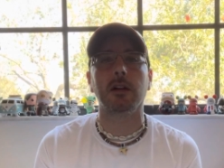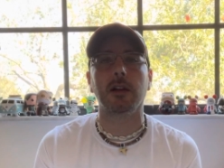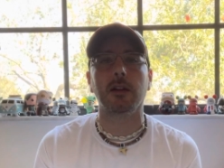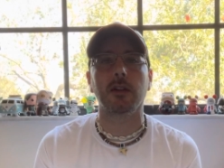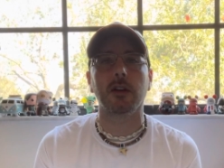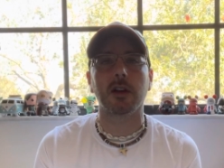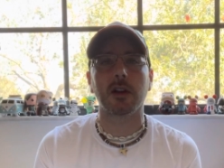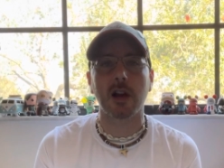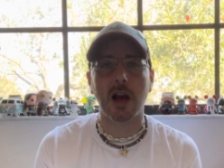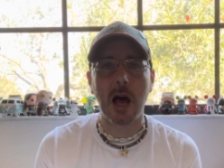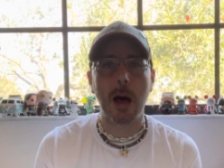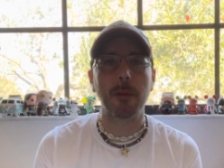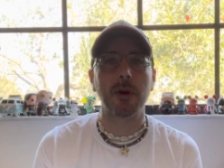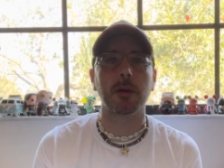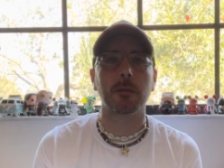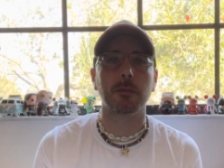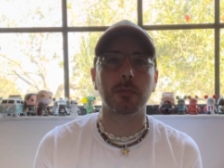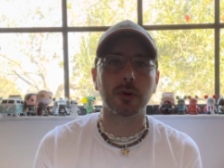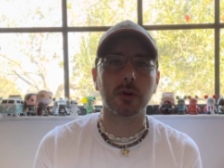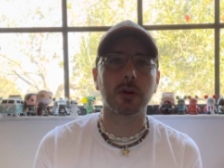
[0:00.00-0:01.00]
the Comic
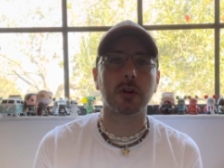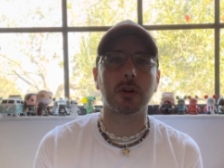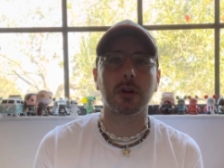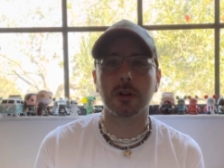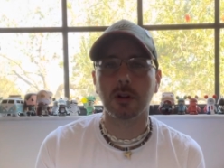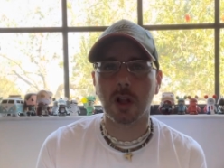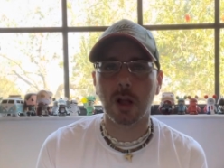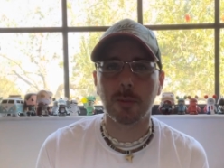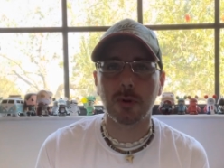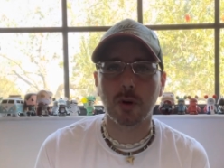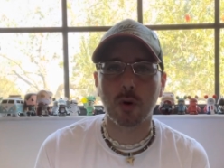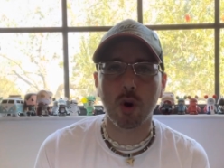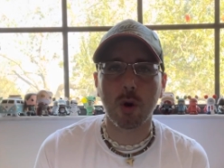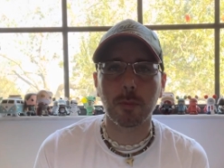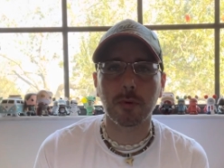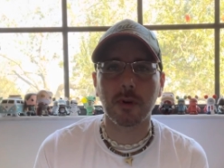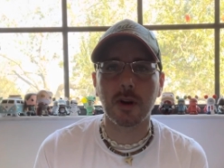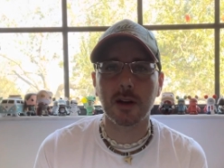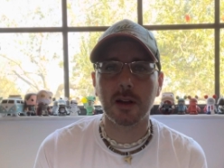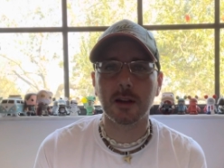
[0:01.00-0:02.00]
Book Club
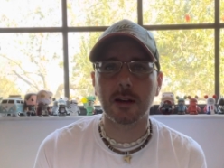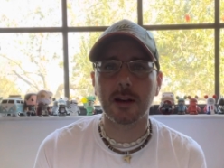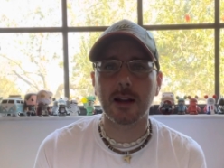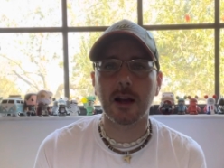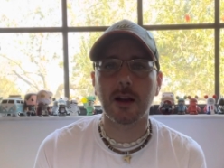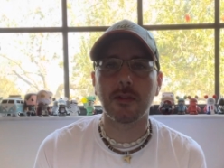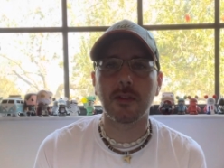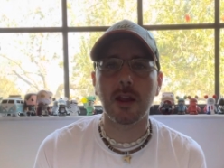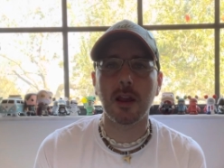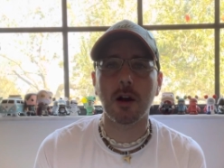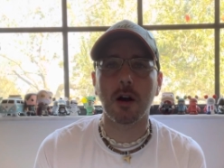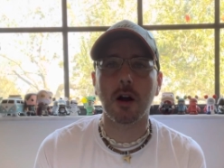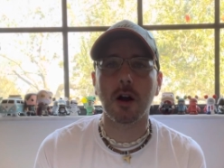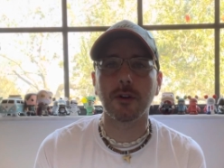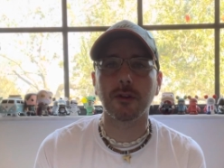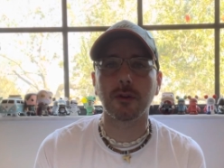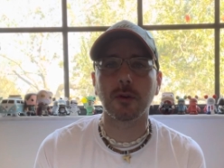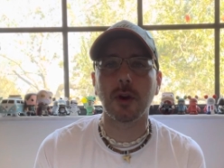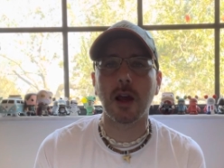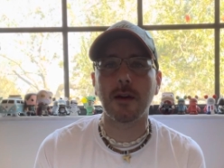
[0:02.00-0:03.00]
Incorporated. Now, they
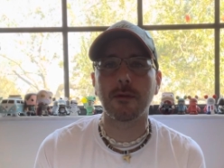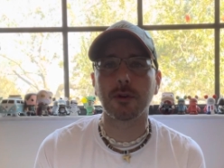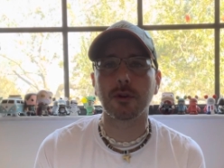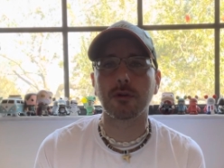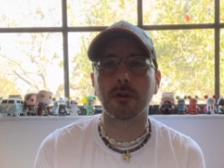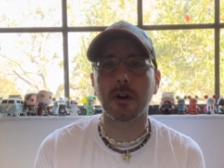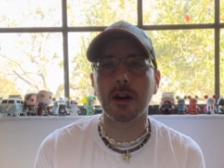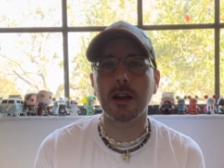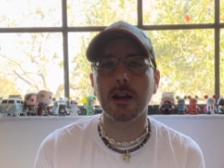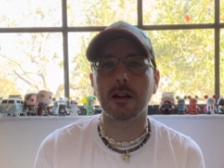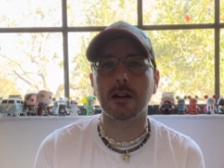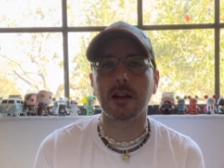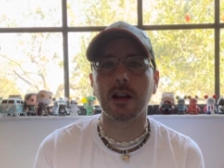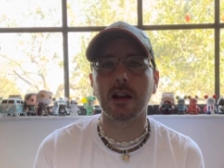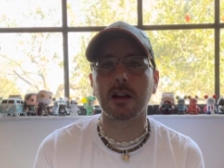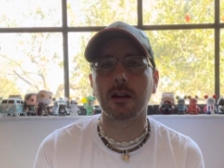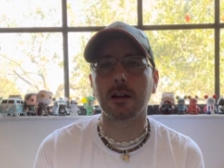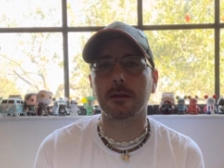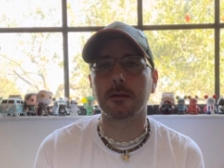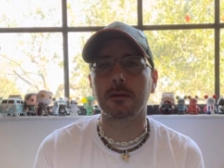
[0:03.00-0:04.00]
also have a great
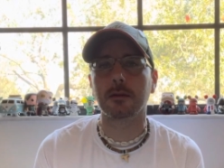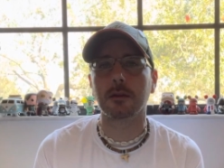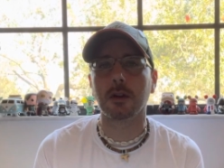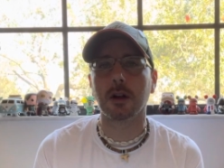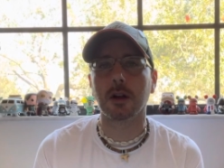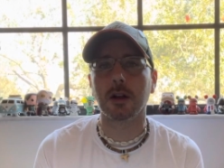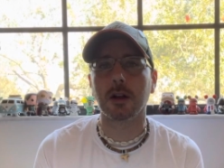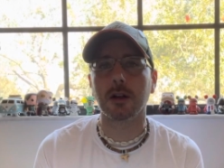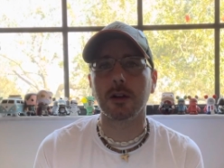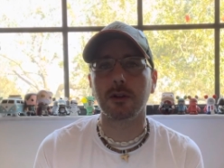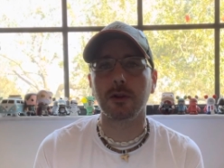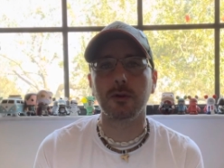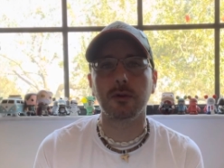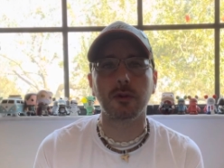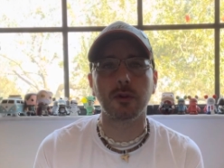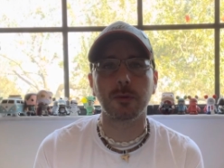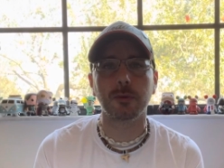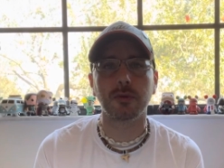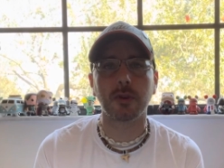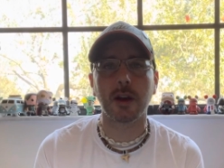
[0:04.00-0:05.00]
uh,
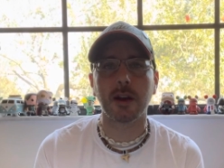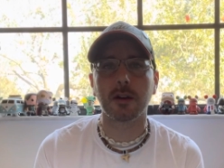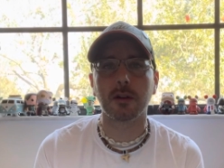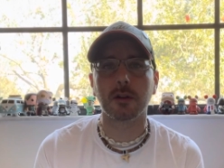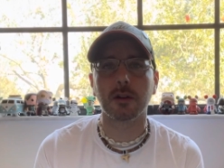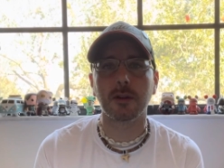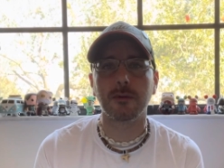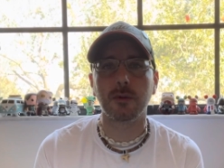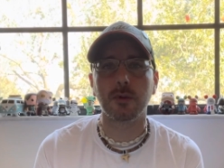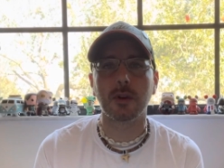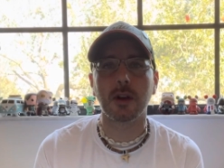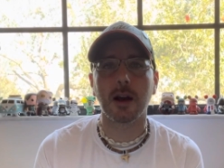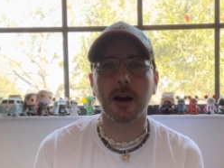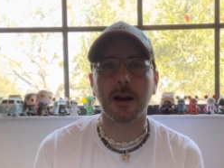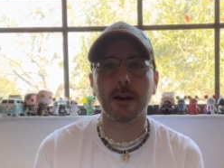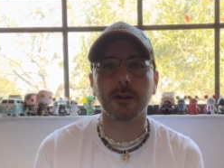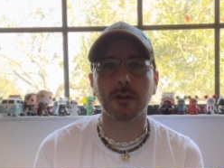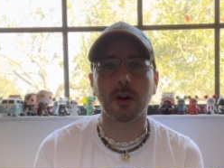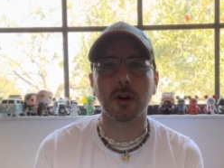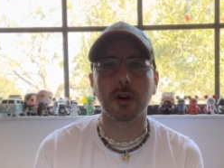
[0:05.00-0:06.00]
YouTube channel if you
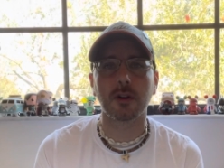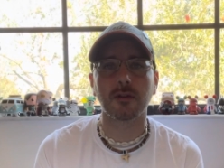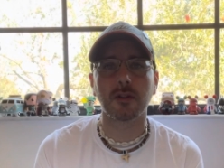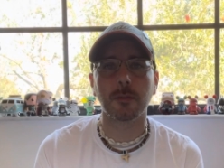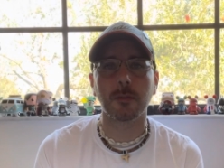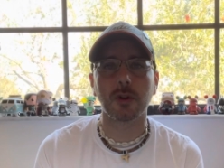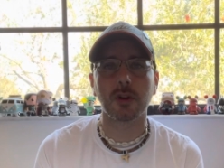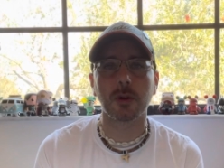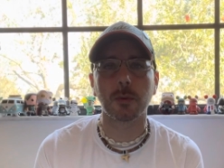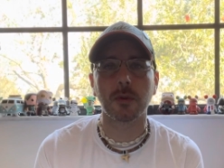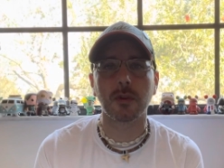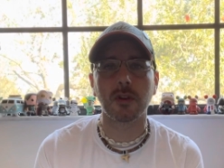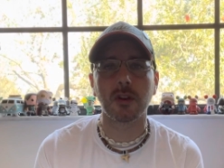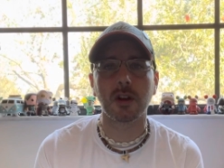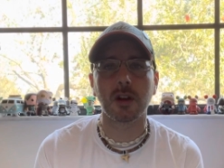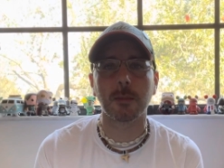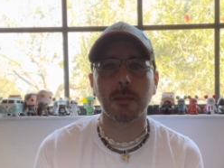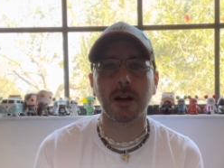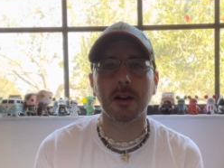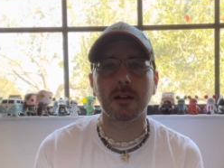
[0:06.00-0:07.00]
guys aren't familiar with
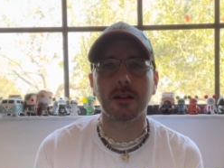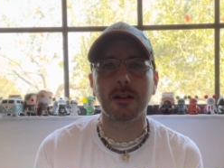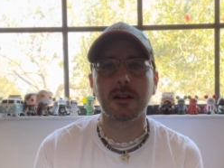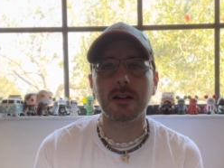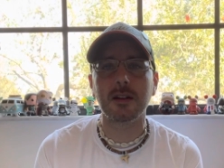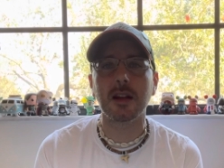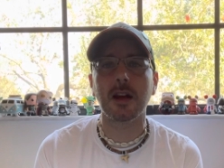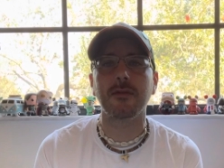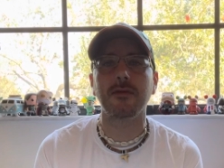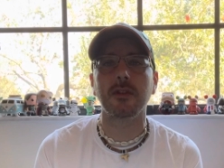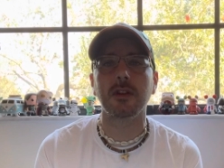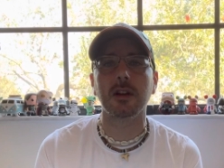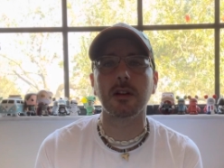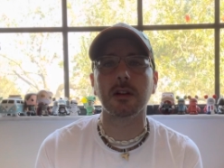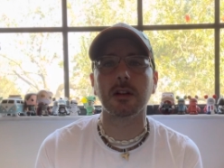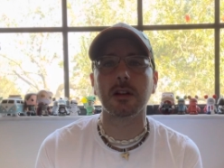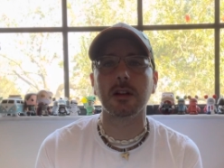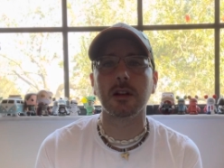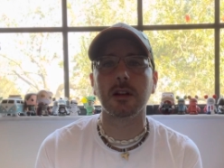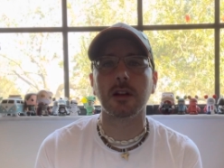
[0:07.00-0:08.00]
them. I
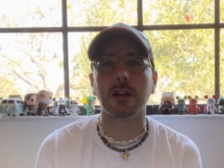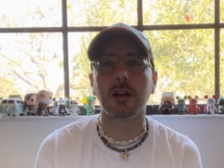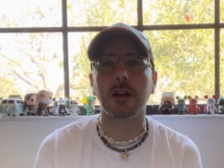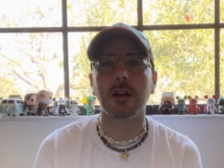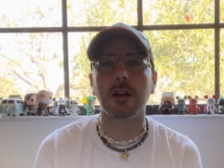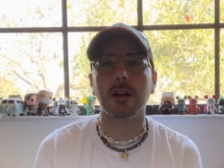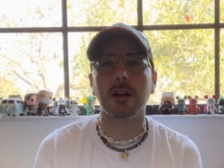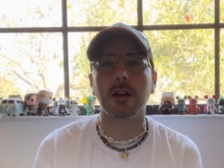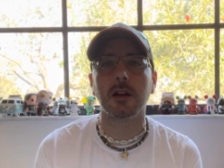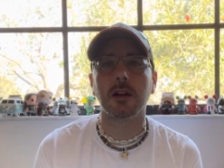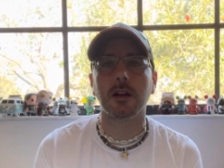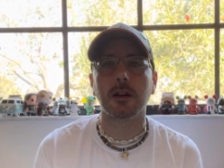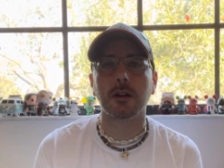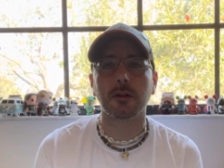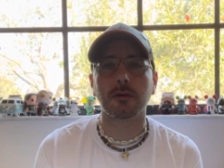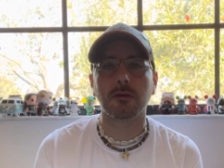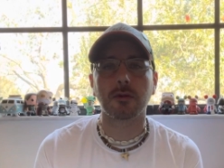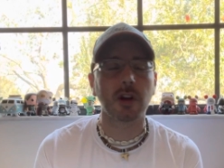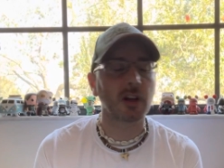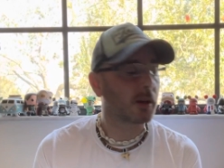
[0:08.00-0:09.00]
definitely
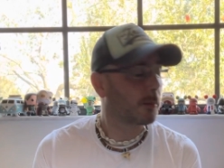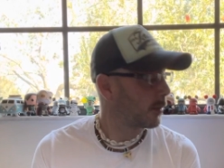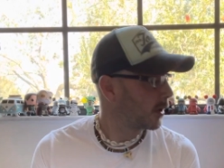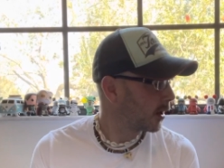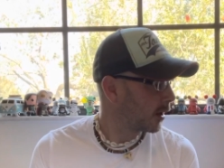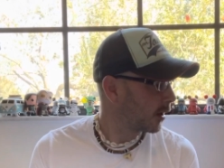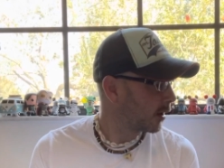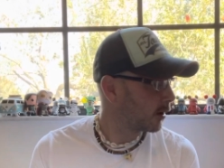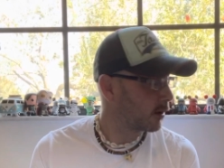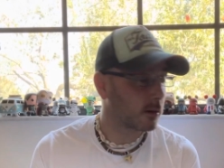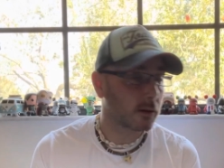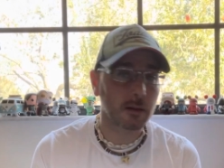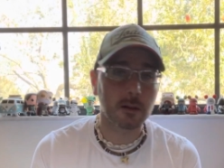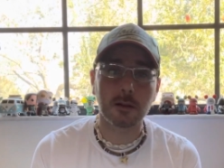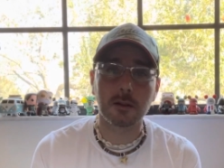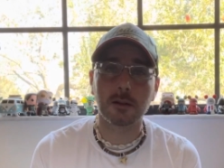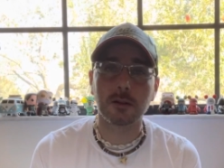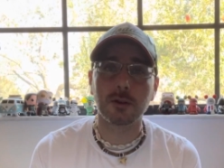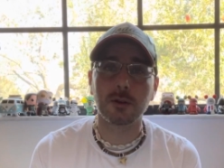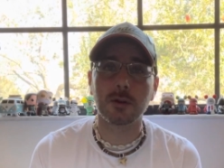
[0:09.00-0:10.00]
recommend
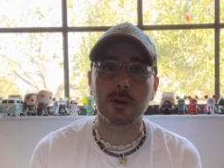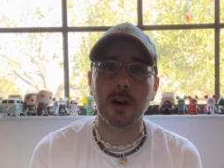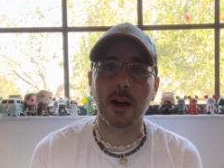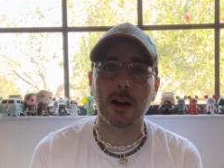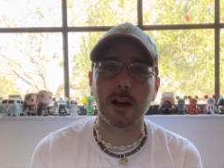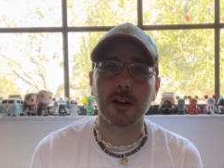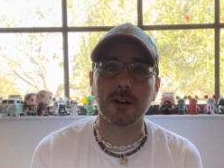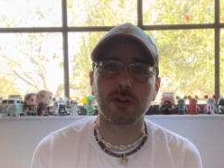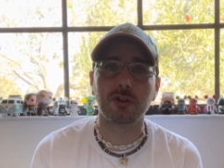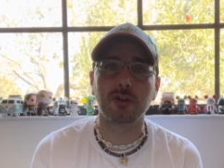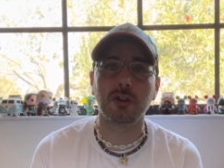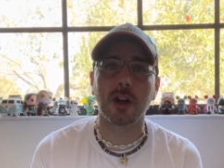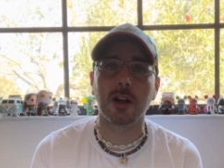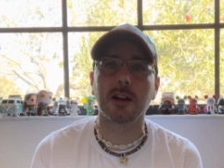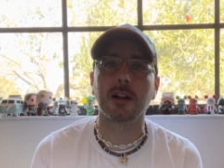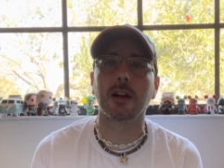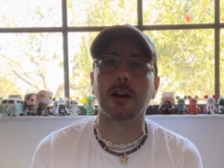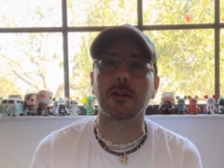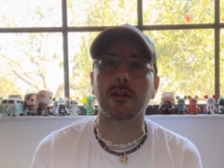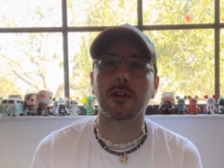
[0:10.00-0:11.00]
you guys
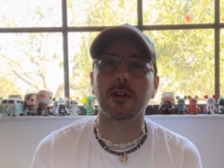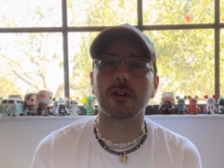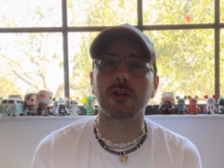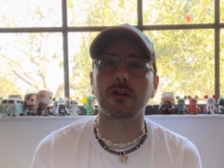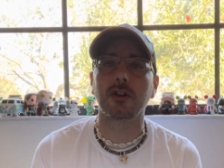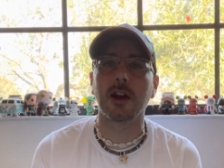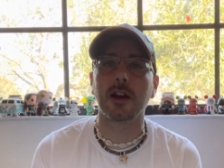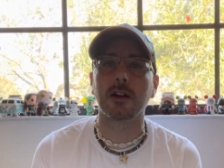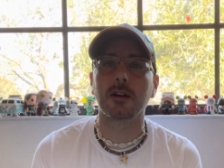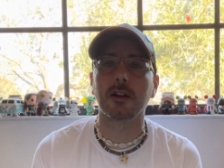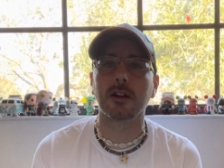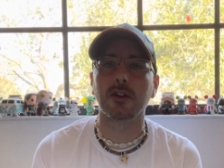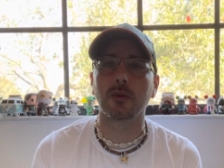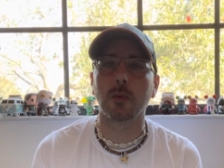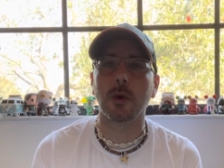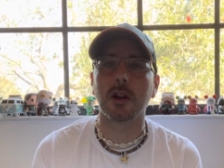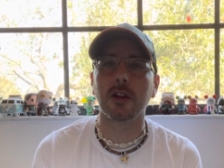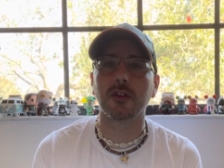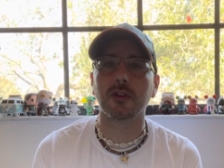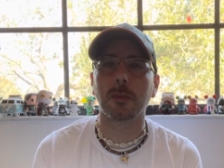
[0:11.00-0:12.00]
checking out their channel as
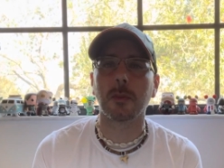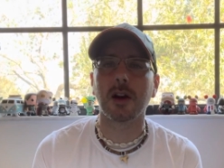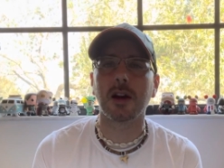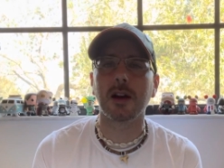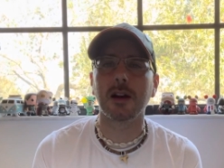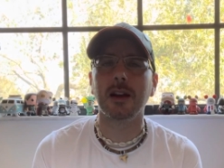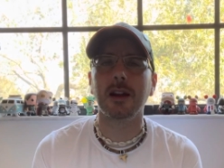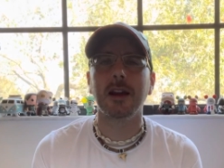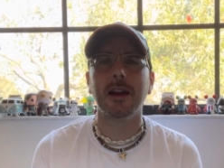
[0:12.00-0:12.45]
well as mine.